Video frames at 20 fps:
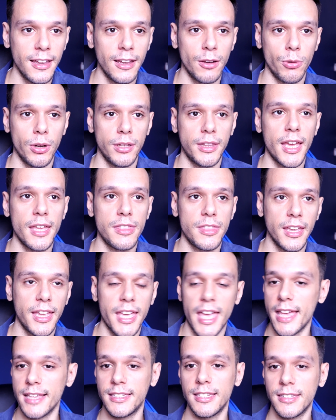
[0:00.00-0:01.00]
where they think
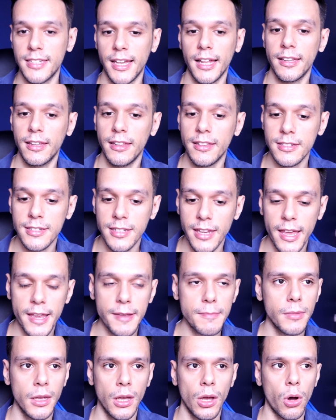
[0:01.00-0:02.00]
it is exactly the
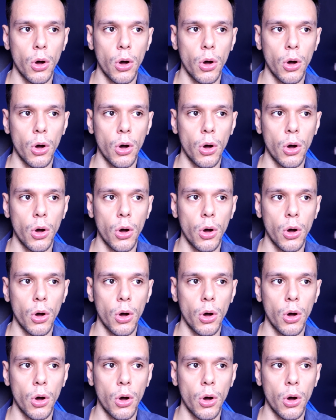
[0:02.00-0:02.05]
same,